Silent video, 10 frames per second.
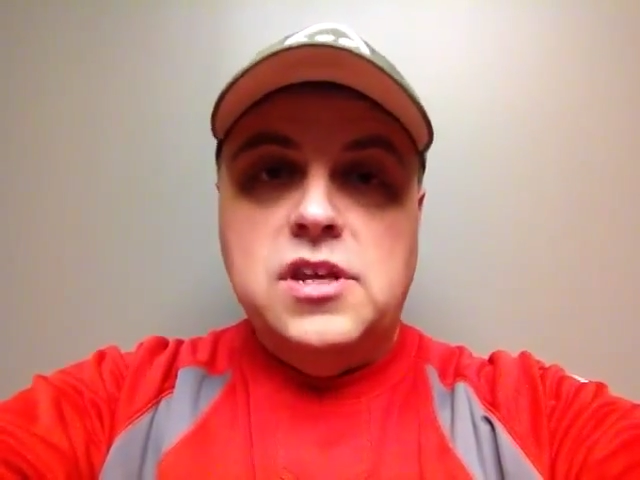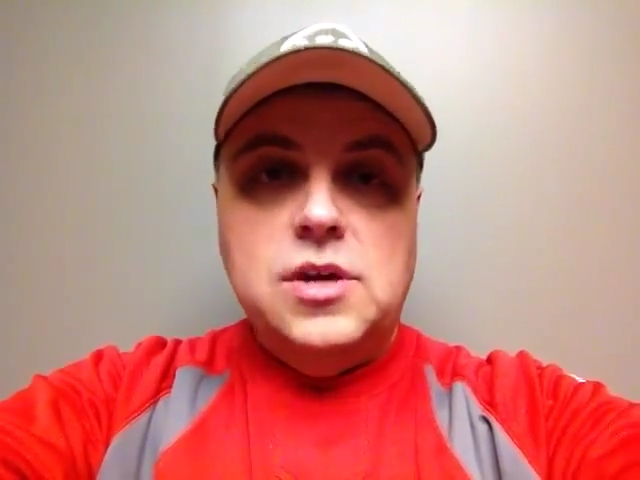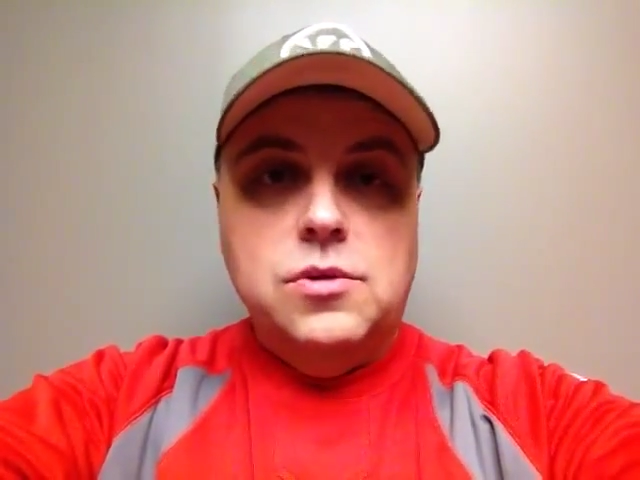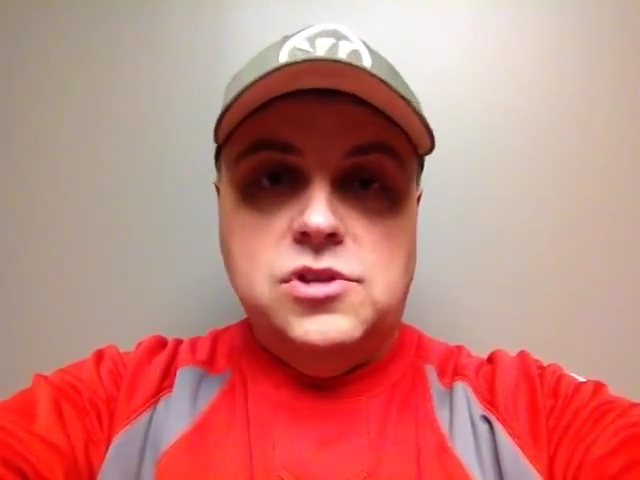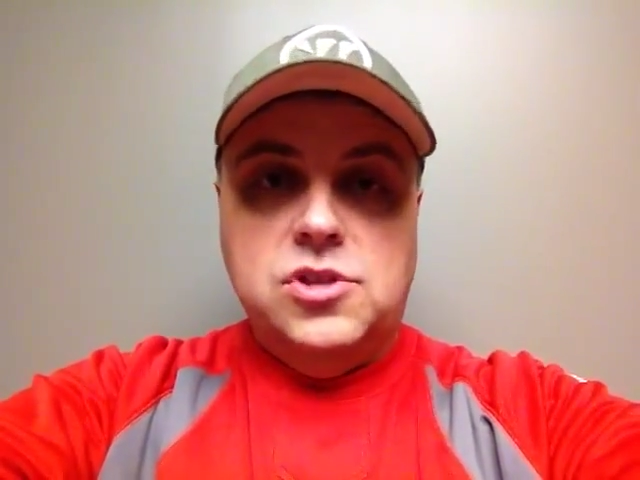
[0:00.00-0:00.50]

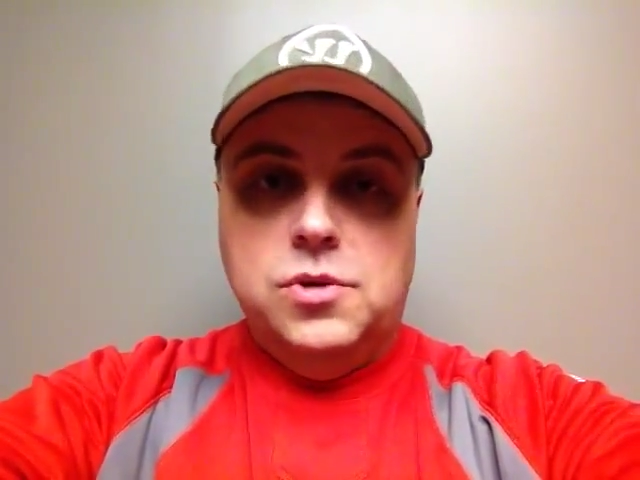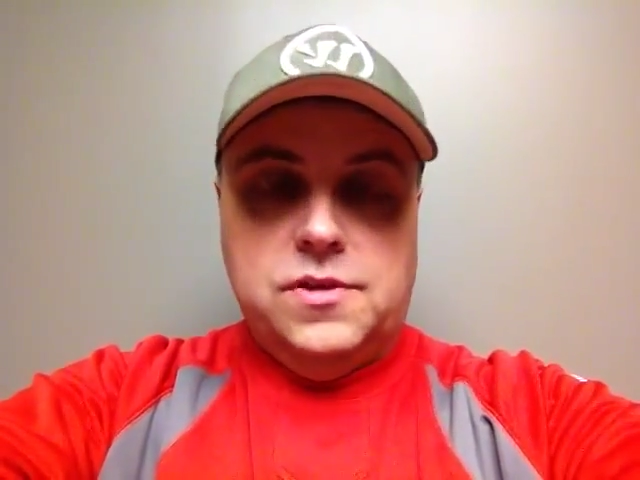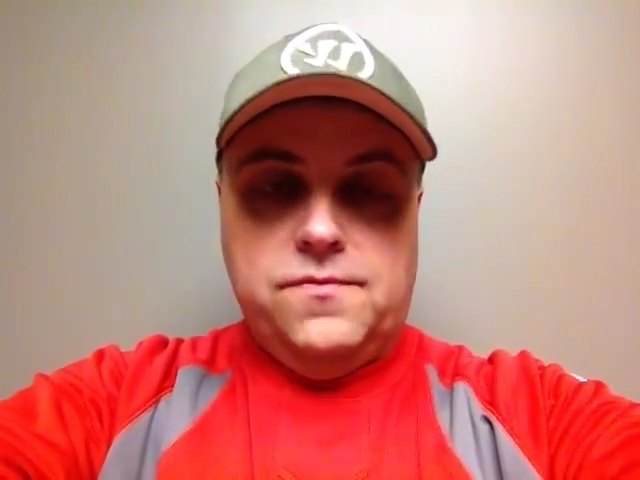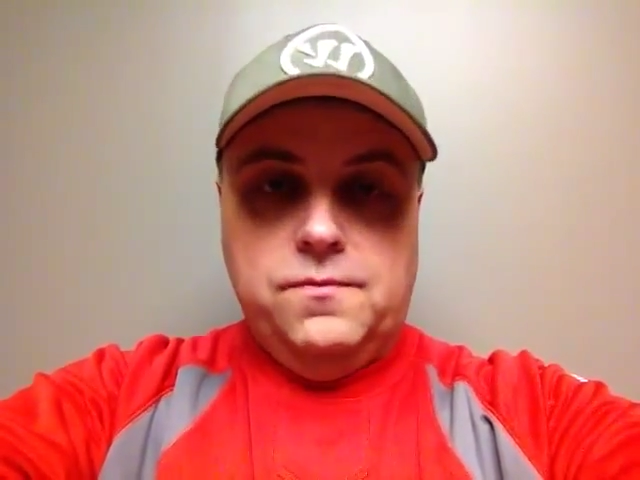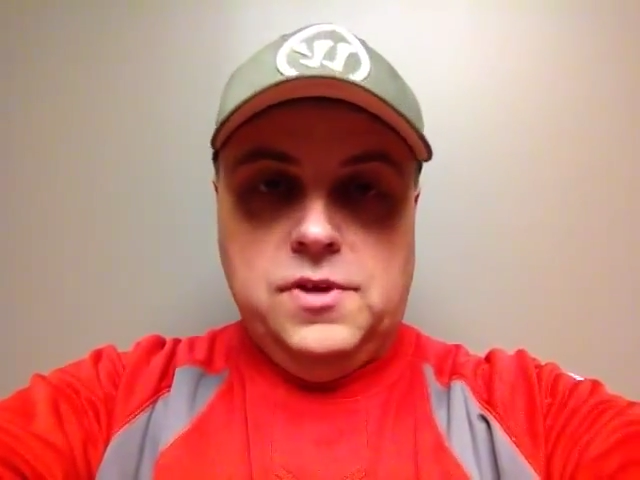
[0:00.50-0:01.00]
you do
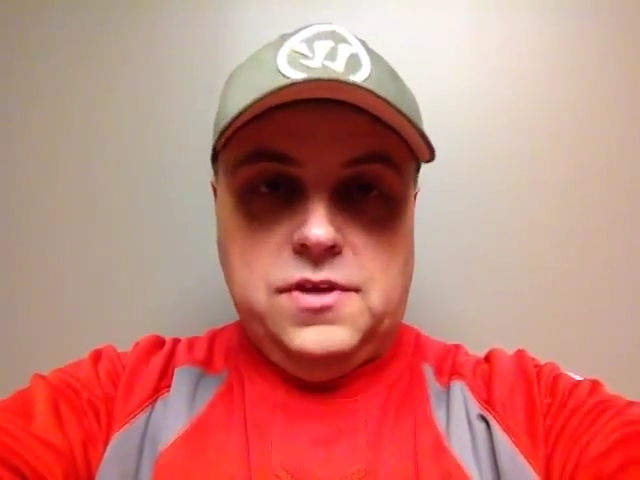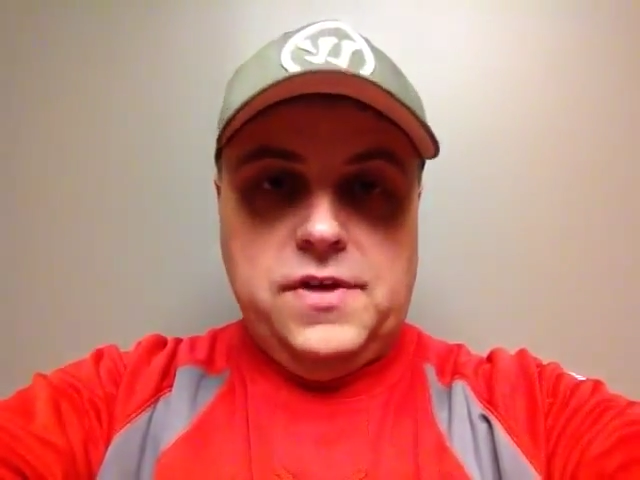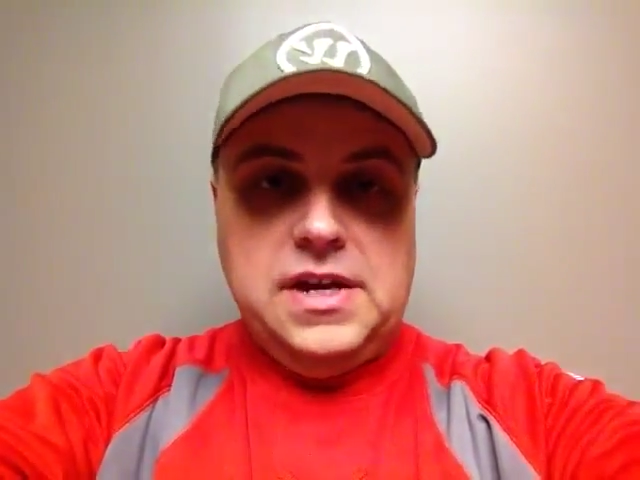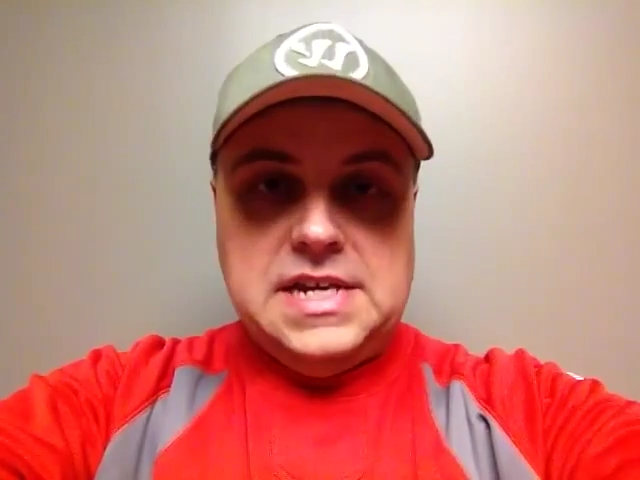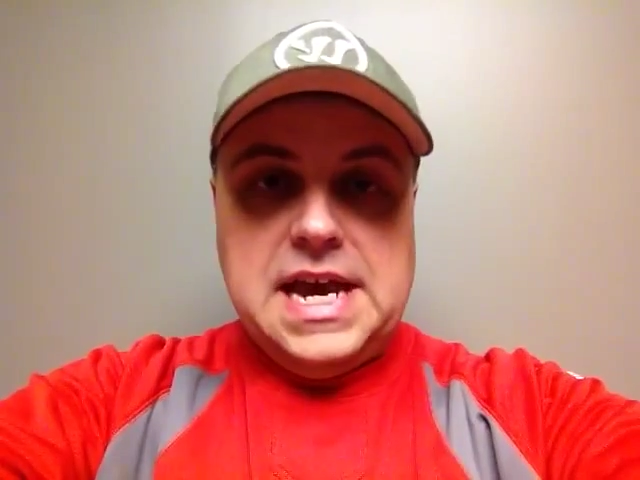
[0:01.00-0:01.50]
with the
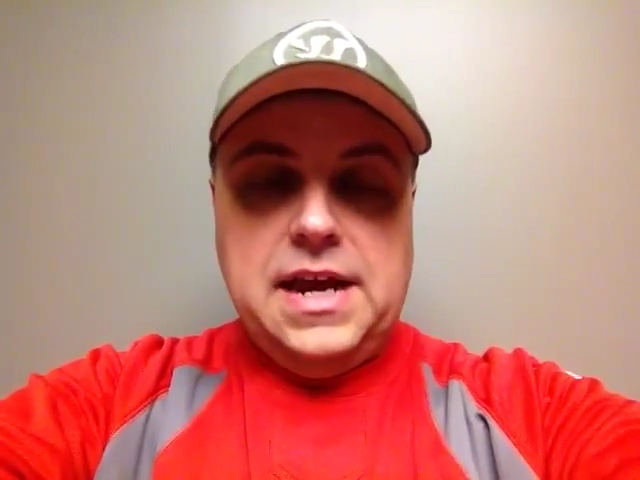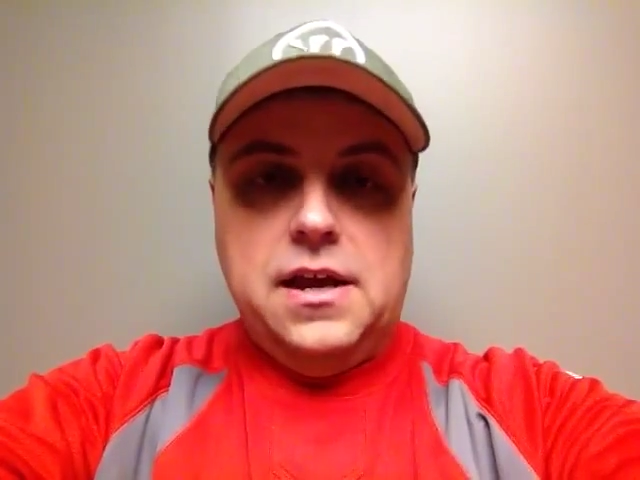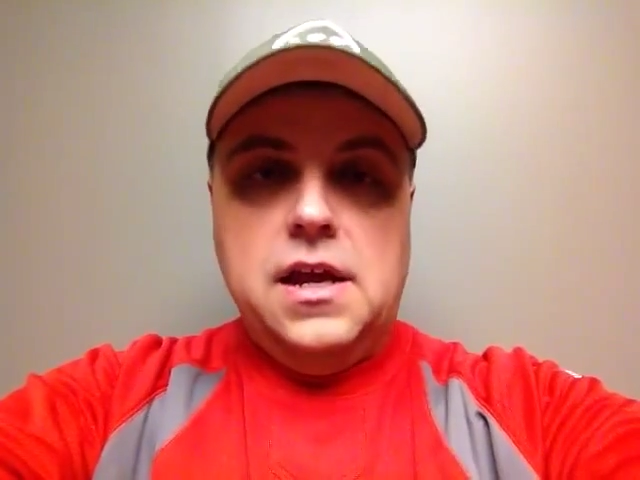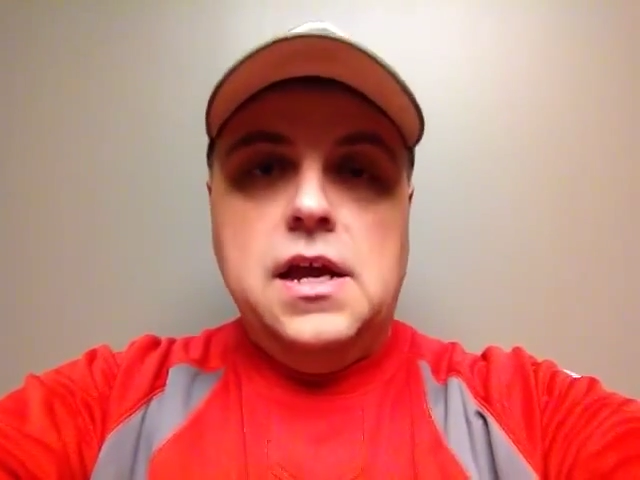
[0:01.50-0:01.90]
fake tag?